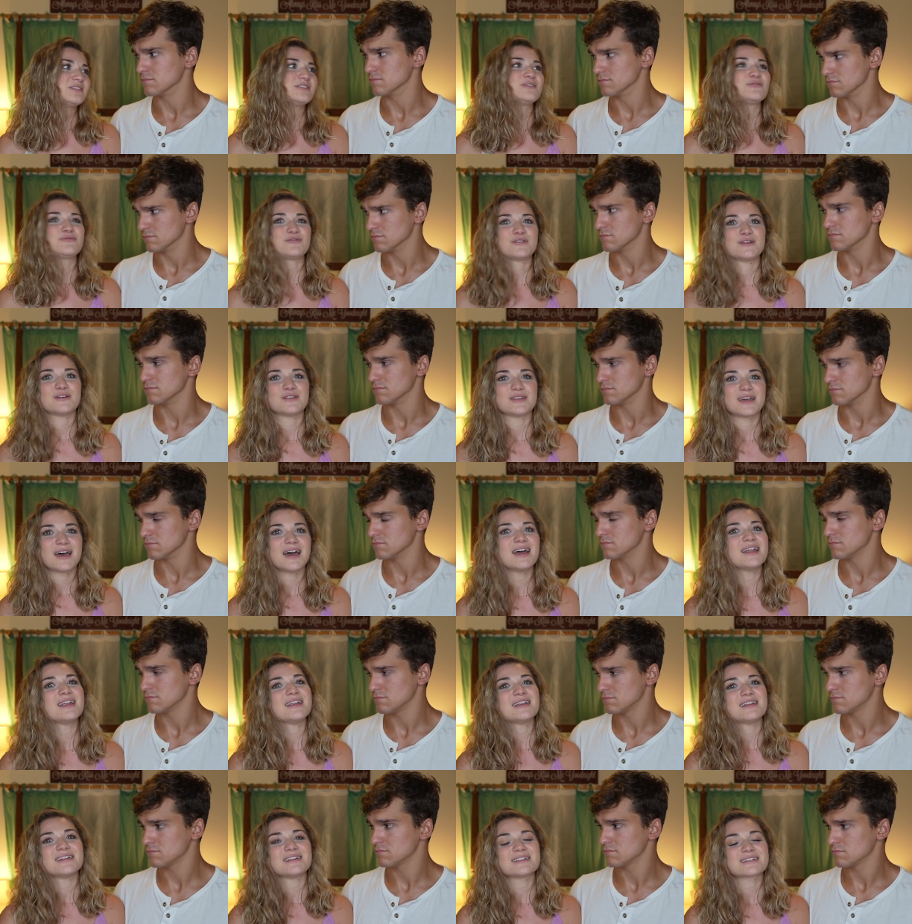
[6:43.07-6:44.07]
Speaker 1: You mm-hmm. feel that.
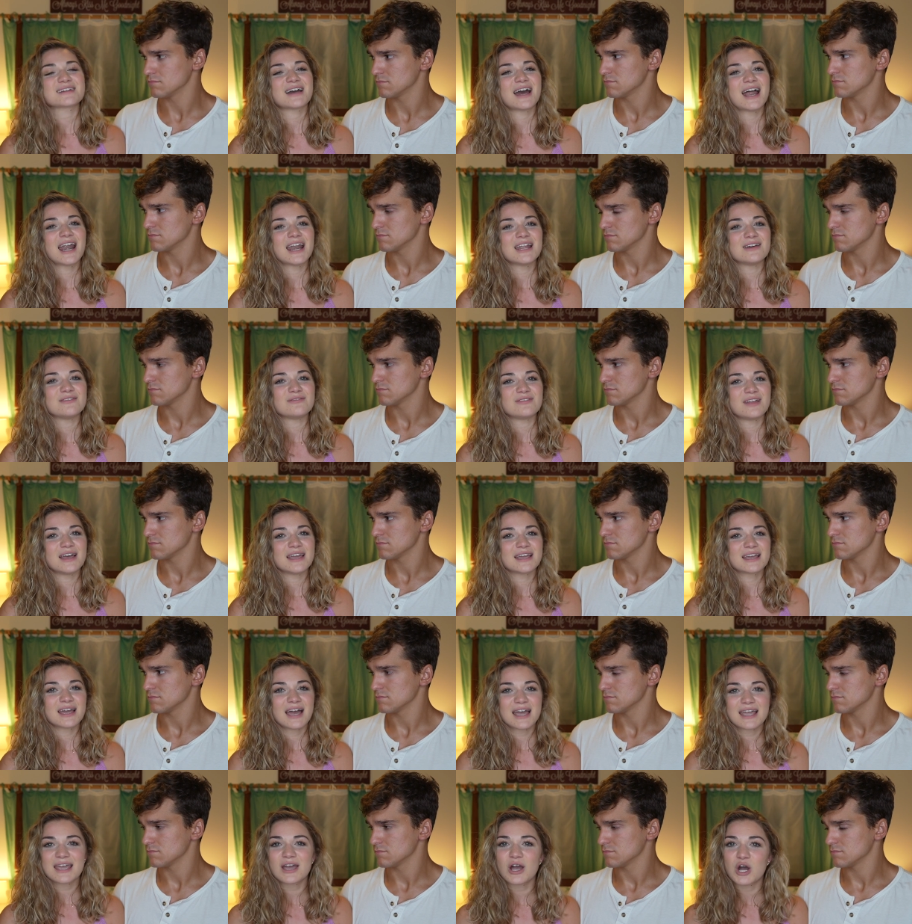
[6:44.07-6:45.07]
And it's kind of like
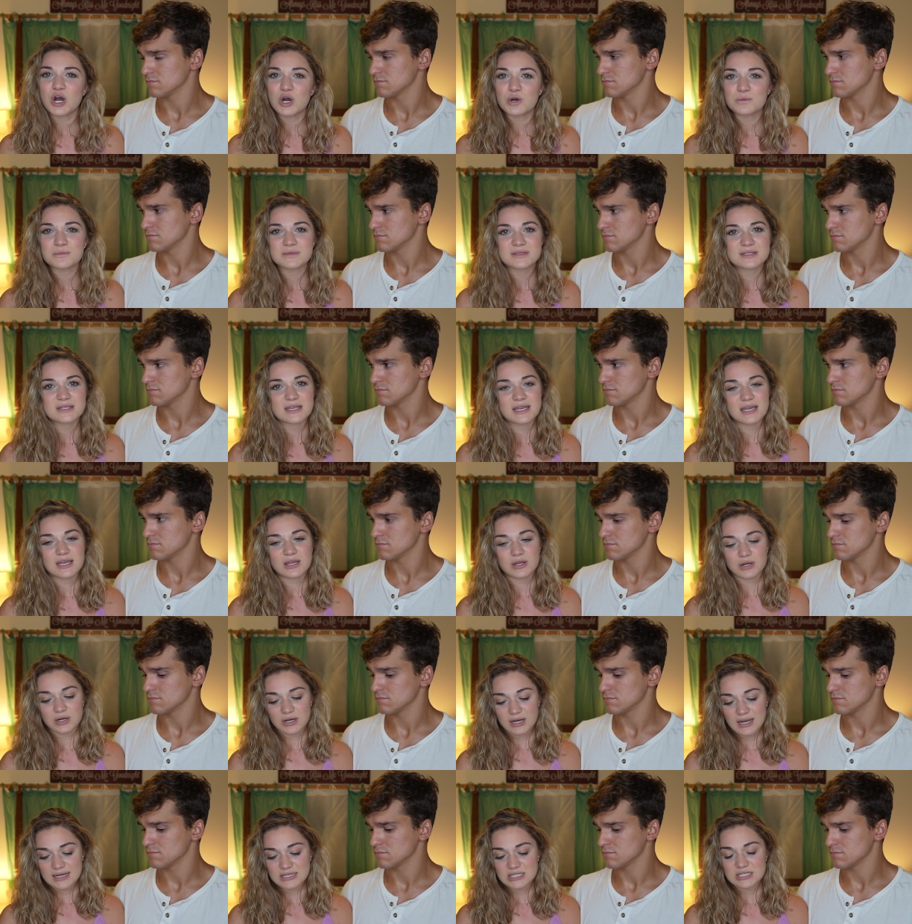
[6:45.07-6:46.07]
I get homesick
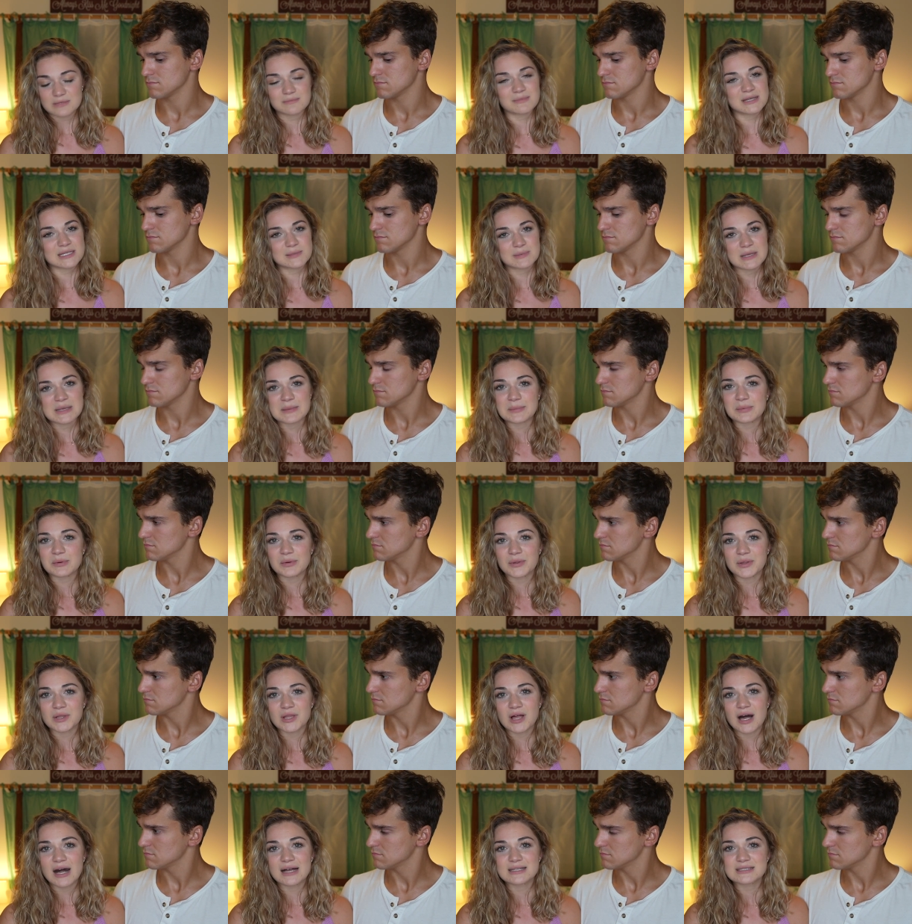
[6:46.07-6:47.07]
or I just miss
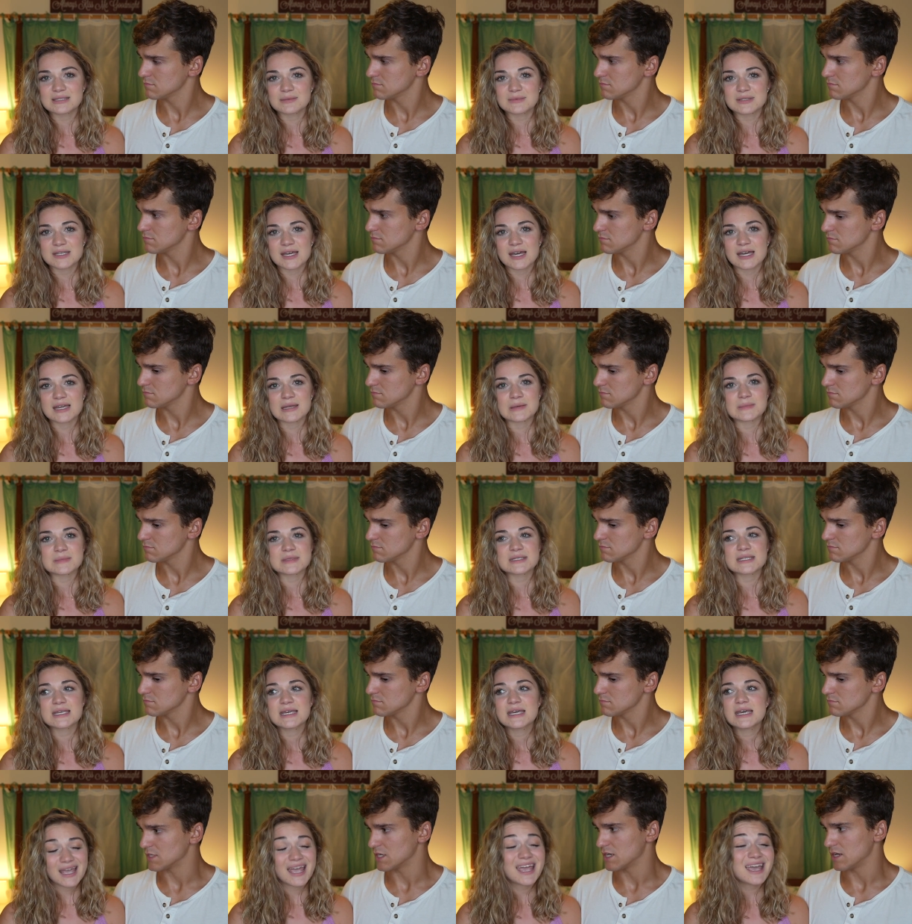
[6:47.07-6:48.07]
people a lot sometimes.
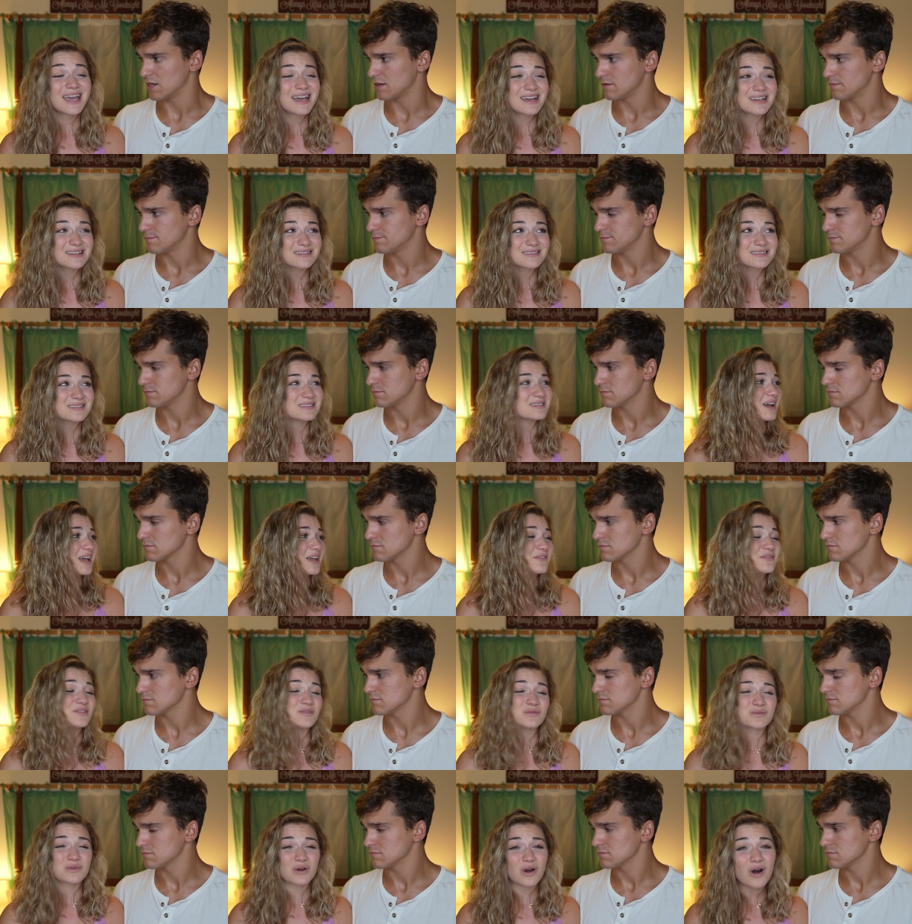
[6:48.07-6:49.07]
And if
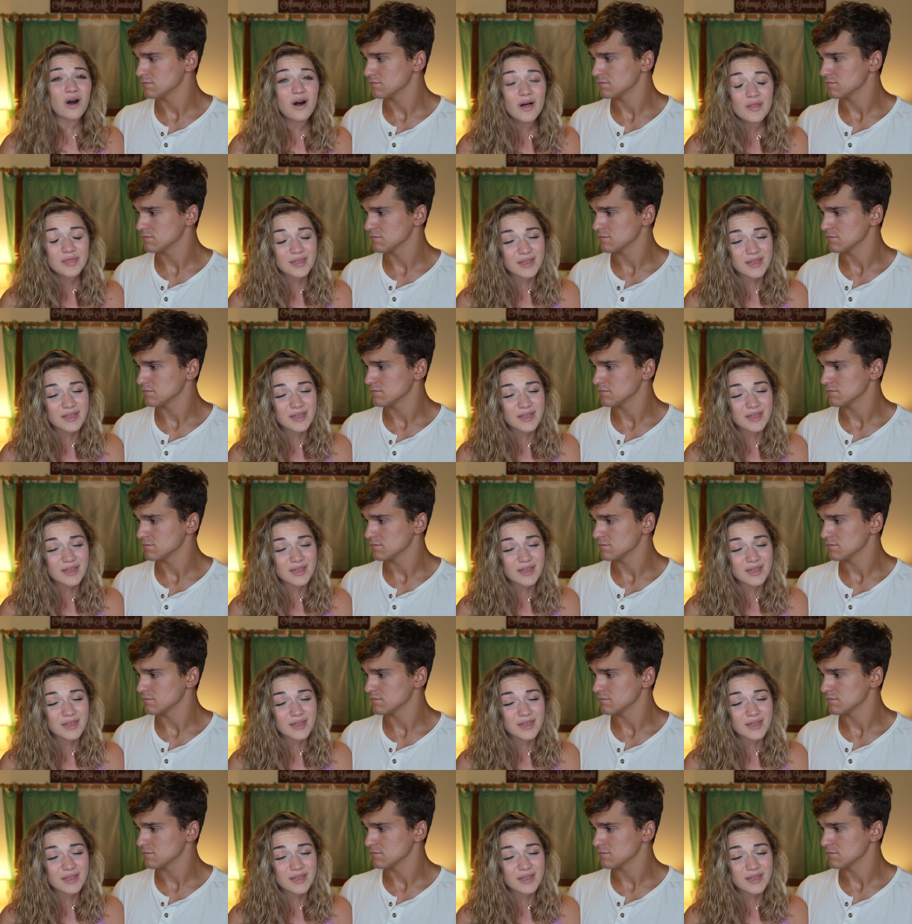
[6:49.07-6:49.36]
you call